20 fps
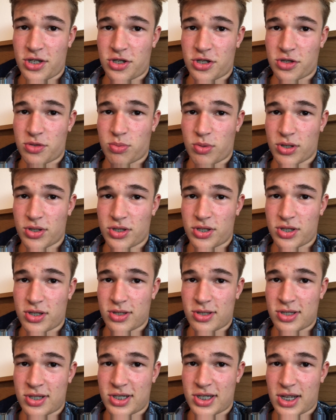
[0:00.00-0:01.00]
just want
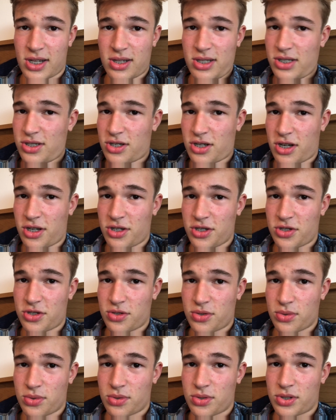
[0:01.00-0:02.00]
to sell the
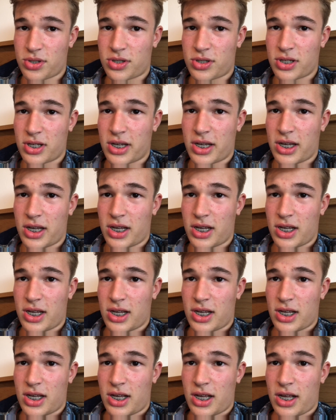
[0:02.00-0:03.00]
dinosaurs
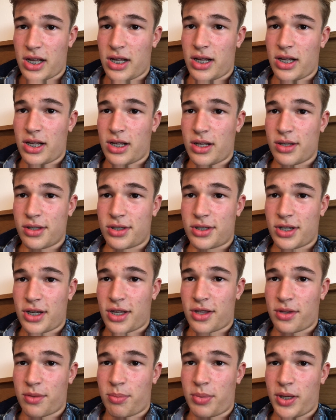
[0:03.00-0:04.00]
to
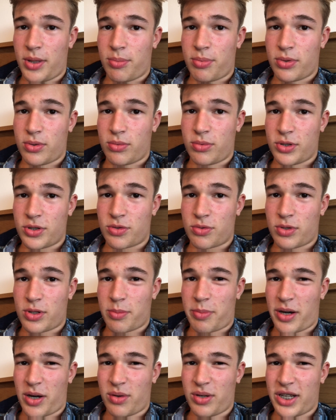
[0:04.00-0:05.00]
other people, which will
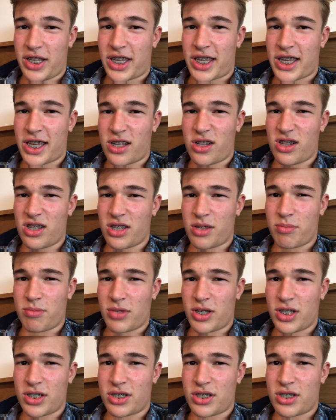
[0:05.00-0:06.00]
apparently kill
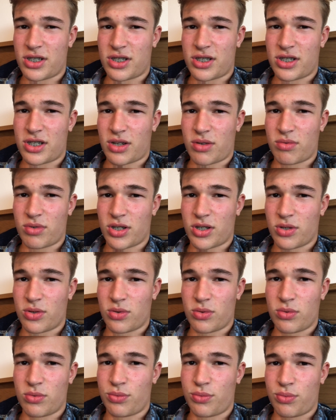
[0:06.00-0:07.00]
them. I just don't
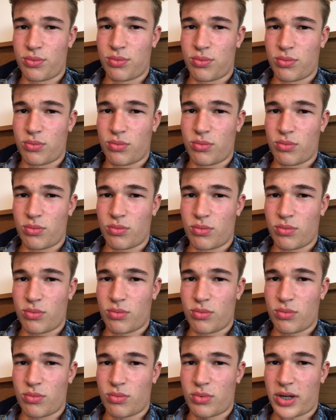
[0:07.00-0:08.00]
know
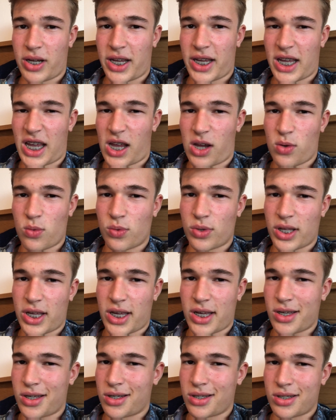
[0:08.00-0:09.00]
how
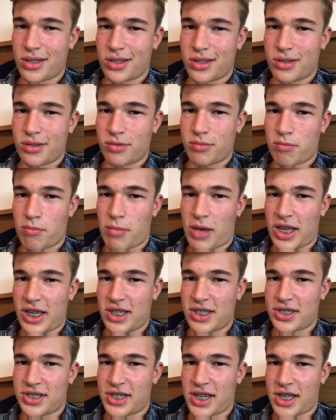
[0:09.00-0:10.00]
that
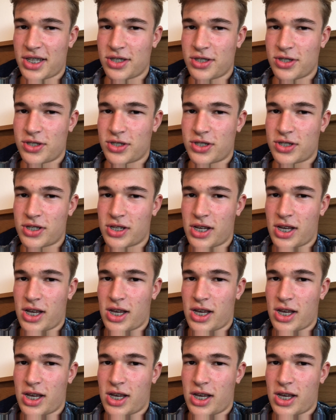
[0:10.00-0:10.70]
makes sense.